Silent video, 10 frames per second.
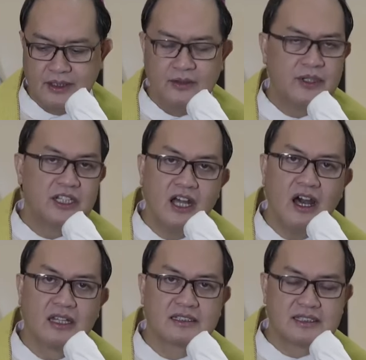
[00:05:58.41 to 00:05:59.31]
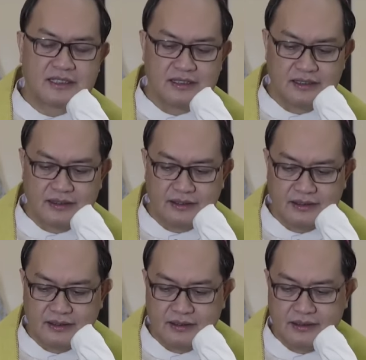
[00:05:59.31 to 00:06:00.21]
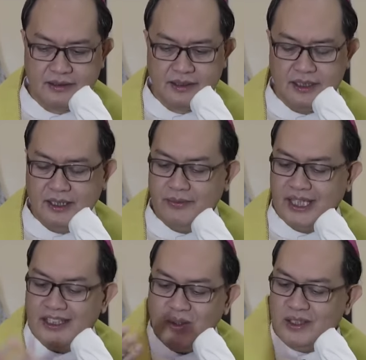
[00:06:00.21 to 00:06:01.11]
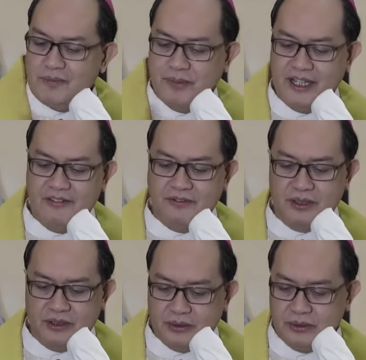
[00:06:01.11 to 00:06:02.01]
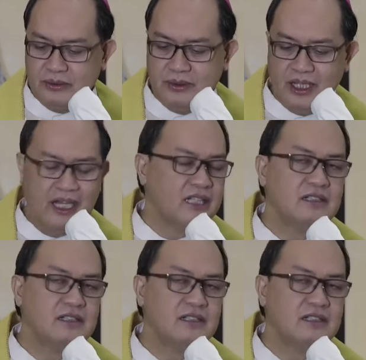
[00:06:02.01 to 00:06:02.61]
We're not. We can only pray for you and